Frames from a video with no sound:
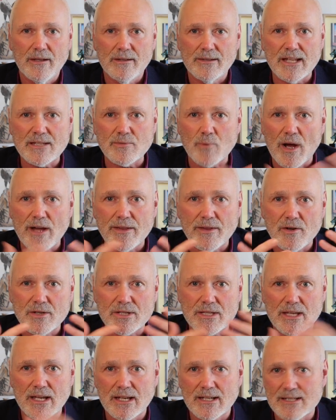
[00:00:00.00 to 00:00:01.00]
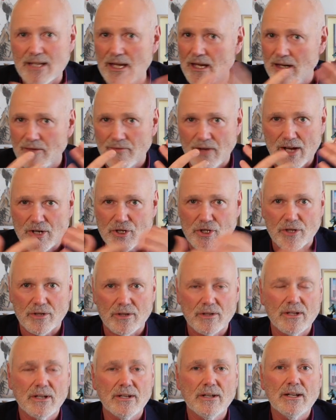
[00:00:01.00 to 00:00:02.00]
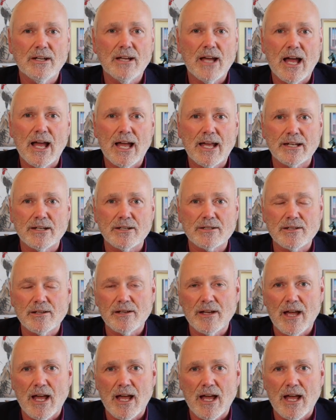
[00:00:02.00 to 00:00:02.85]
That's why those things, innovation and